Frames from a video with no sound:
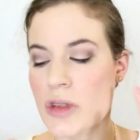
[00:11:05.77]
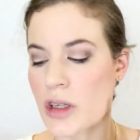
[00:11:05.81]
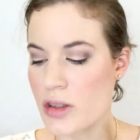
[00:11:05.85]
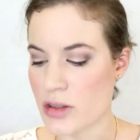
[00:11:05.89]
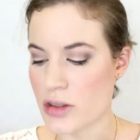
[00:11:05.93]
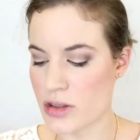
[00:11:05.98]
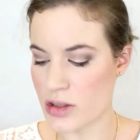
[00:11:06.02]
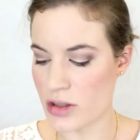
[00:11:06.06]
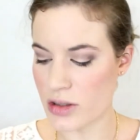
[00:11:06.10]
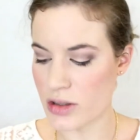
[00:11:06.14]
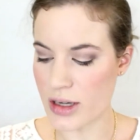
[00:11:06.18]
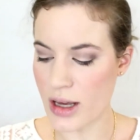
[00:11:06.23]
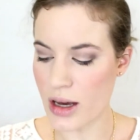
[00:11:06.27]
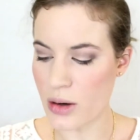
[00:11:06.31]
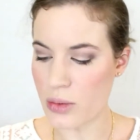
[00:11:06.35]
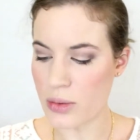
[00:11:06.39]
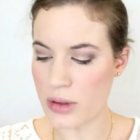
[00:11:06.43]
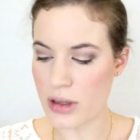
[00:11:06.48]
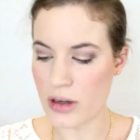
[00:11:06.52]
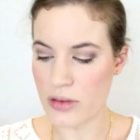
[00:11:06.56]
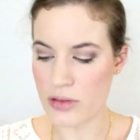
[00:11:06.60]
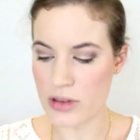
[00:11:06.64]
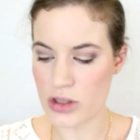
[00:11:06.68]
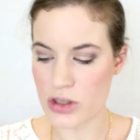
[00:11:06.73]
So now
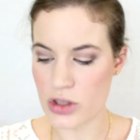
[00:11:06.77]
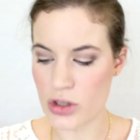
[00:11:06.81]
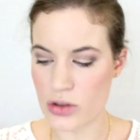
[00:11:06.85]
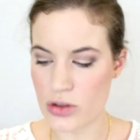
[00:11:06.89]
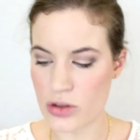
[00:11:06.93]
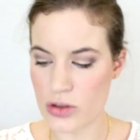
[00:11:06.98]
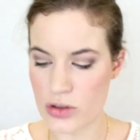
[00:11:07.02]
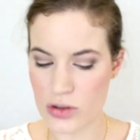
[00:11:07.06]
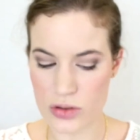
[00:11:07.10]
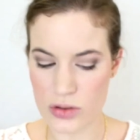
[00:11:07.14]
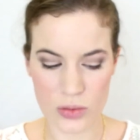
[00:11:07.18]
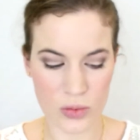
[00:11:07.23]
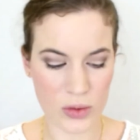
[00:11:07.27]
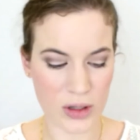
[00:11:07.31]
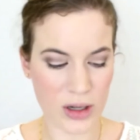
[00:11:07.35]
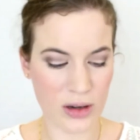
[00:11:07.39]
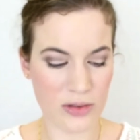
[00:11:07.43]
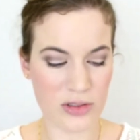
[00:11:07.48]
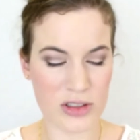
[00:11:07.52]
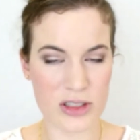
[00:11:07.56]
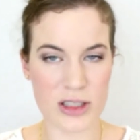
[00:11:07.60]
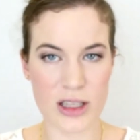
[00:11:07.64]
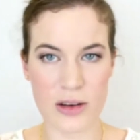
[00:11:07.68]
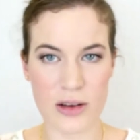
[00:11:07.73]
whatever's
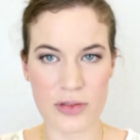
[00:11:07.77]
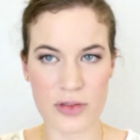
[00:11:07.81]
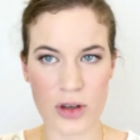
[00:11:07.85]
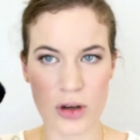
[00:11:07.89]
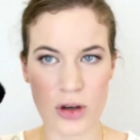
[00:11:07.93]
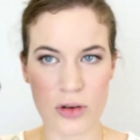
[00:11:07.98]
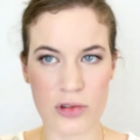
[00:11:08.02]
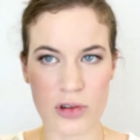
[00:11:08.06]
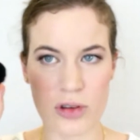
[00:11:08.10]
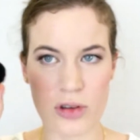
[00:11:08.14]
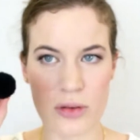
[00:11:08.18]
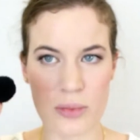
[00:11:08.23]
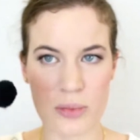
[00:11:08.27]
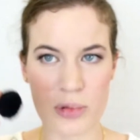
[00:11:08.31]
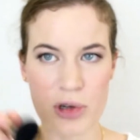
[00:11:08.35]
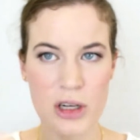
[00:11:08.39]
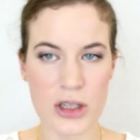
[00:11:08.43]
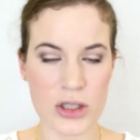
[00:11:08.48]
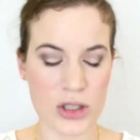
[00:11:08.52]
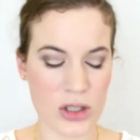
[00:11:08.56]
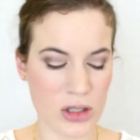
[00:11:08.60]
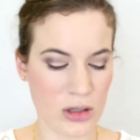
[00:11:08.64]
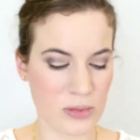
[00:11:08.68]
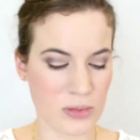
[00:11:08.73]
left over on the
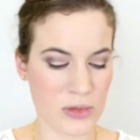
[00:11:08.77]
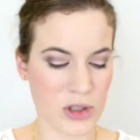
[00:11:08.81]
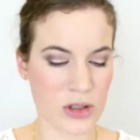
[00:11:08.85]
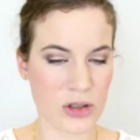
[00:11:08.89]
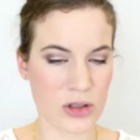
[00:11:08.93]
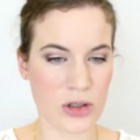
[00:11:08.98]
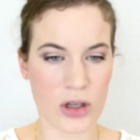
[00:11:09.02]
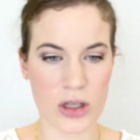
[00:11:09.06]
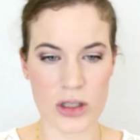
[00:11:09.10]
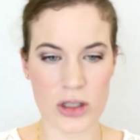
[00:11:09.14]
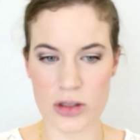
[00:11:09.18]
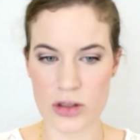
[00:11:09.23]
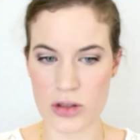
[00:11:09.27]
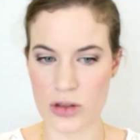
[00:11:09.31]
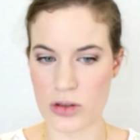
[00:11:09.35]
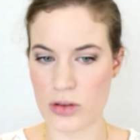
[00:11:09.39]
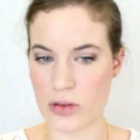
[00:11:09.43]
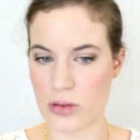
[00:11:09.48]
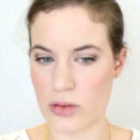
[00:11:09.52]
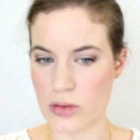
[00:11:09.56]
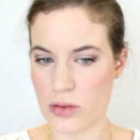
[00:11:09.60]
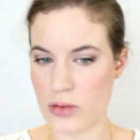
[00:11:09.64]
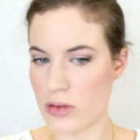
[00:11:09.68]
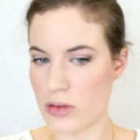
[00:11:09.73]
brush, I'm just going to